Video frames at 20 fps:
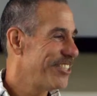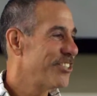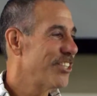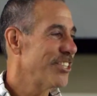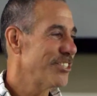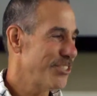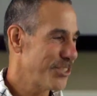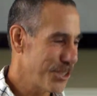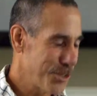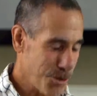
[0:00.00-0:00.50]

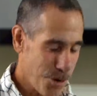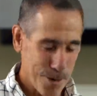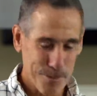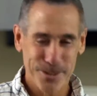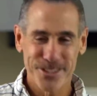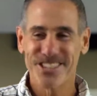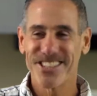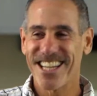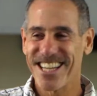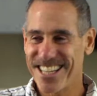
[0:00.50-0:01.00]
Just a
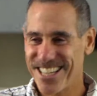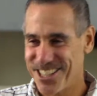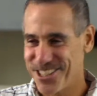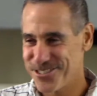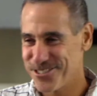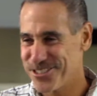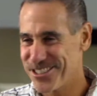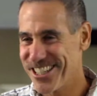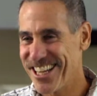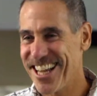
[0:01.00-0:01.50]
normal set of
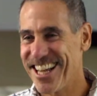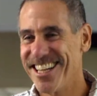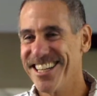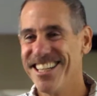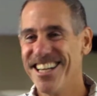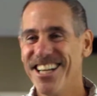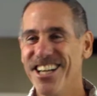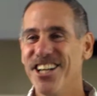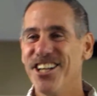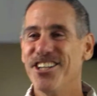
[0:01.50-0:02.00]
Guilford,
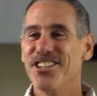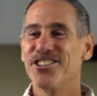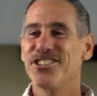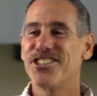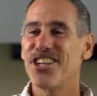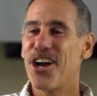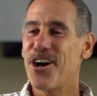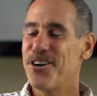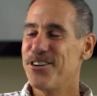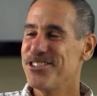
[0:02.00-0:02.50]

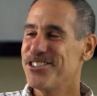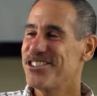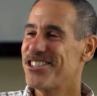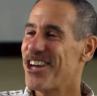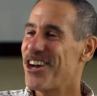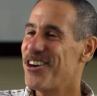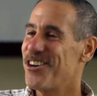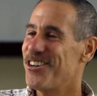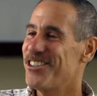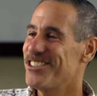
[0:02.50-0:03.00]
yeah.
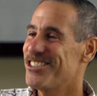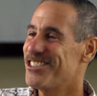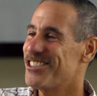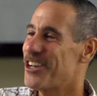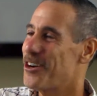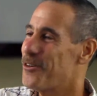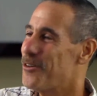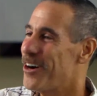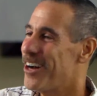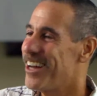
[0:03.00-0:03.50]

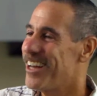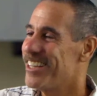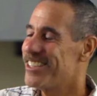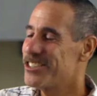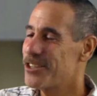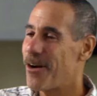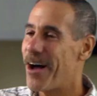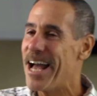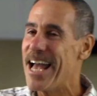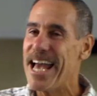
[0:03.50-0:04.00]

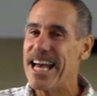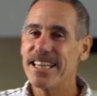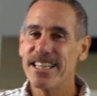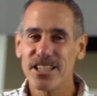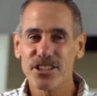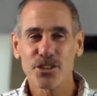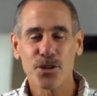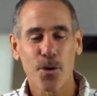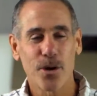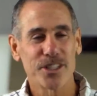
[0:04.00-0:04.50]
So I had
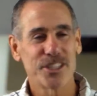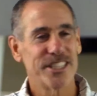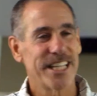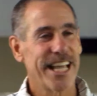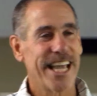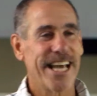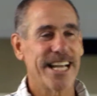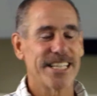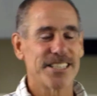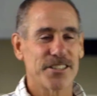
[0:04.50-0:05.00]
this course, and
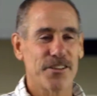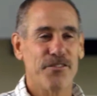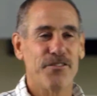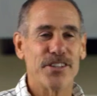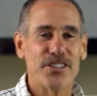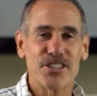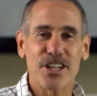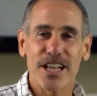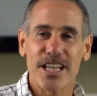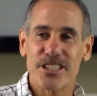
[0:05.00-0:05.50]
again, as a
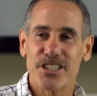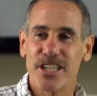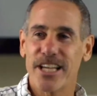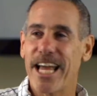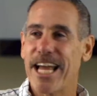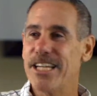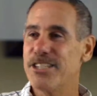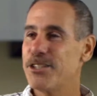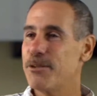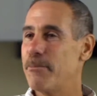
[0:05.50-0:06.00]
physical
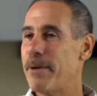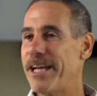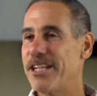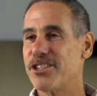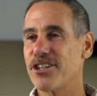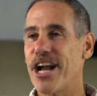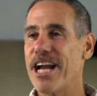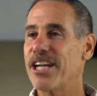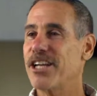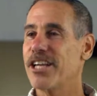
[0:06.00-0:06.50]
education
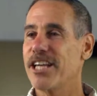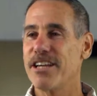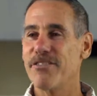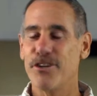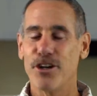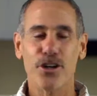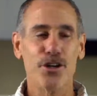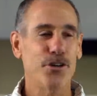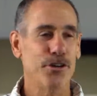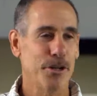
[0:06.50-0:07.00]
major, I could
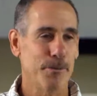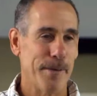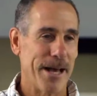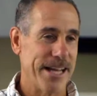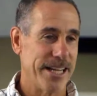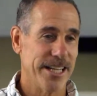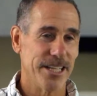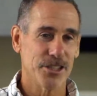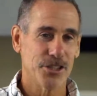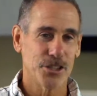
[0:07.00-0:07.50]
give a hoot
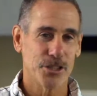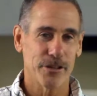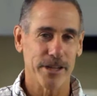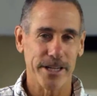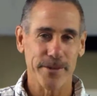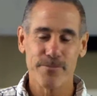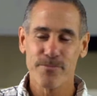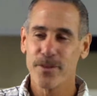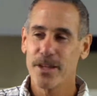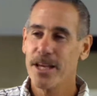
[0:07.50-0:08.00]
about history.
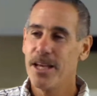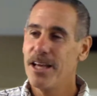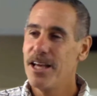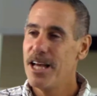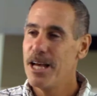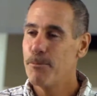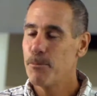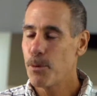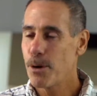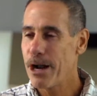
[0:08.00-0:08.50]

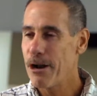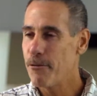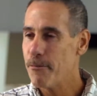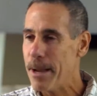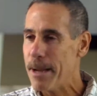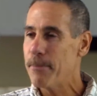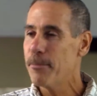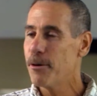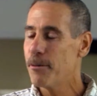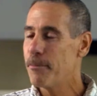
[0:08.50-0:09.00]
What I
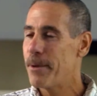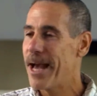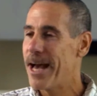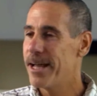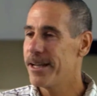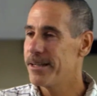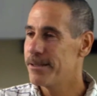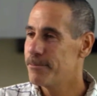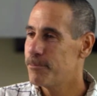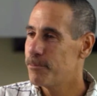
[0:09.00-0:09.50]
remember
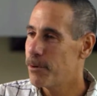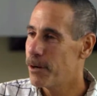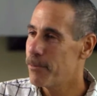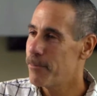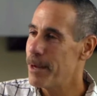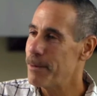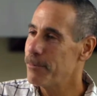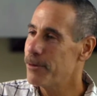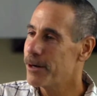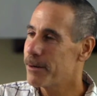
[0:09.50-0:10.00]

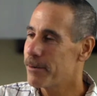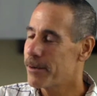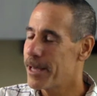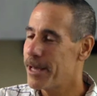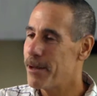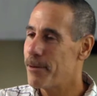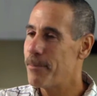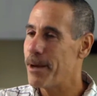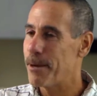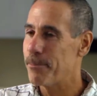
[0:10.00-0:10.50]

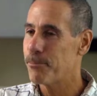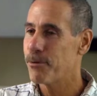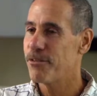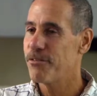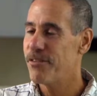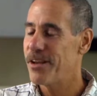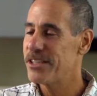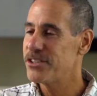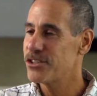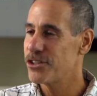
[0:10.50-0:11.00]
about
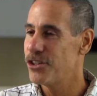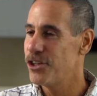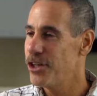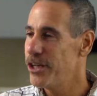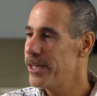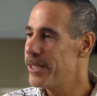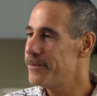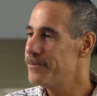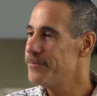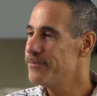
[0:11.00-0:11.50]
Professor
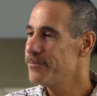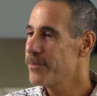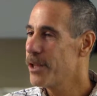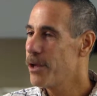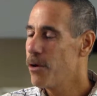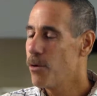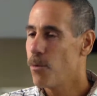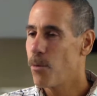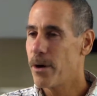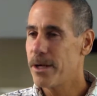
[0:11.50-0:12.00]
Hood
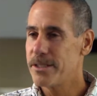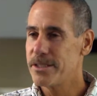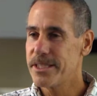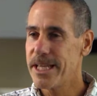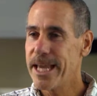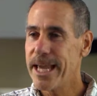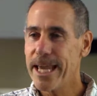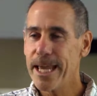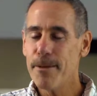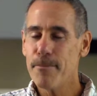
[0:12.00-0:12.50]

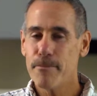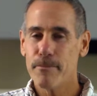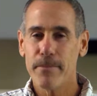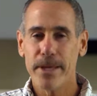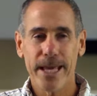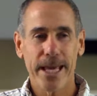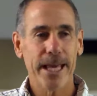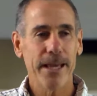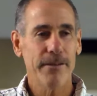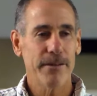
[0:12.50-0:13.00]
was
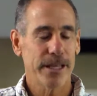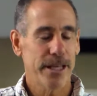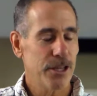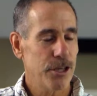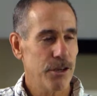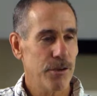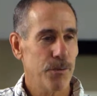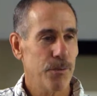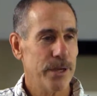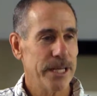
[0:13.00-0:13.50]

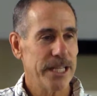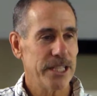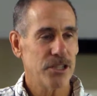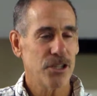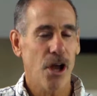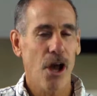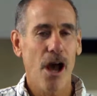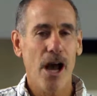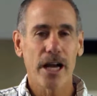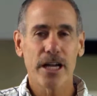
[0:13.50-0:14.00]
he when he
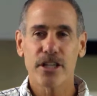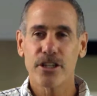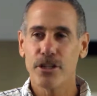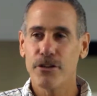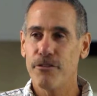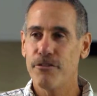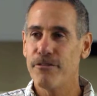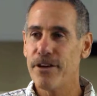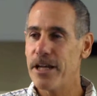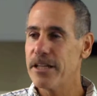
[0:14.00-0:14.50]
talked,
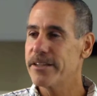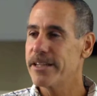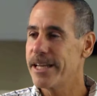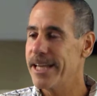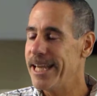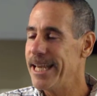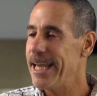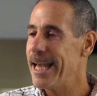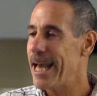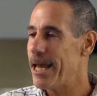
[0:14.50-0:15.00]
you felt
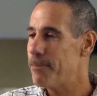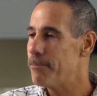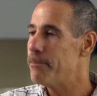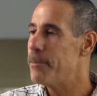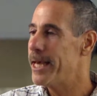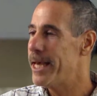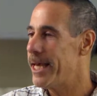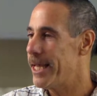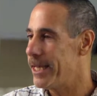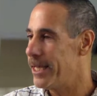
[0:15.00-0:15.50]
that he had
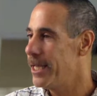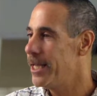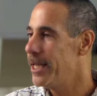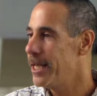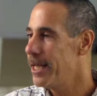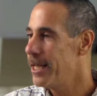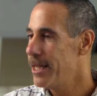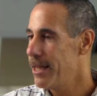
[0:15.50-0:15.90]
been